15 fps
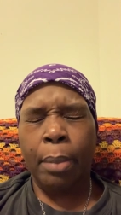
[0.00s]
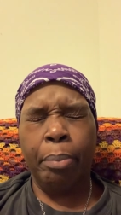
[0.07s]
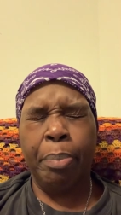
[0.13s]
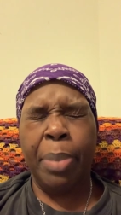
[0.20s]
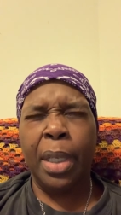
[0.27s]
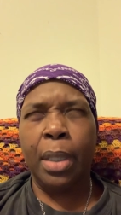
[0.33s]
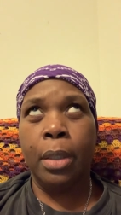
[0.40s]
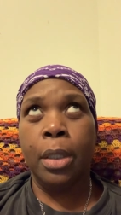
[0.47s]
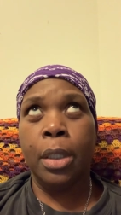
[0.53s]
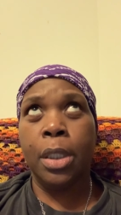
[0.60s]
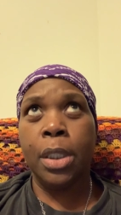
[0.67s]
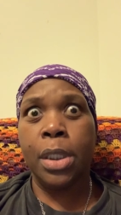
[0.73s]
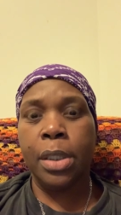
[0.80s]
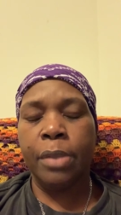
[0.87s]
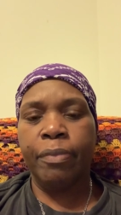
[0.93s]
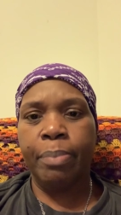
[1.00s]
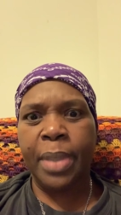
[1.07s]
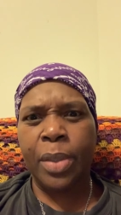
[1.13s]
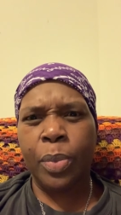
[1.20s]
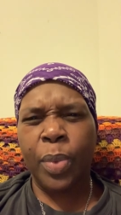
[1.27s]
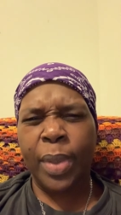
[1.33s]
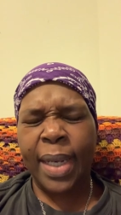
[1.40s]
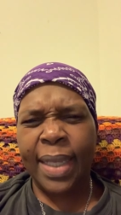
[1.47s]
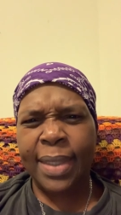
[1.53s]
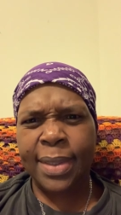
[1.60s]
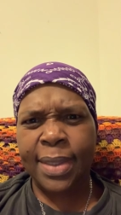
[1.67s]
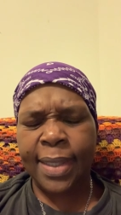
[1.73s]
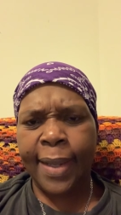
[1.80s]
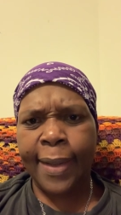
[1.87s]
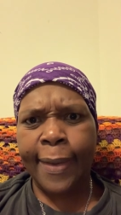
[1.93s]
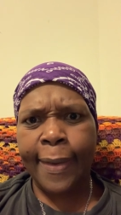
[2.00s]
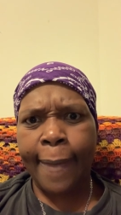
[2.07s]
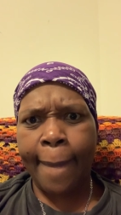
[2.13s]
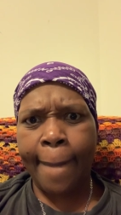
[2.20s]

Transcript: Believe me when I say.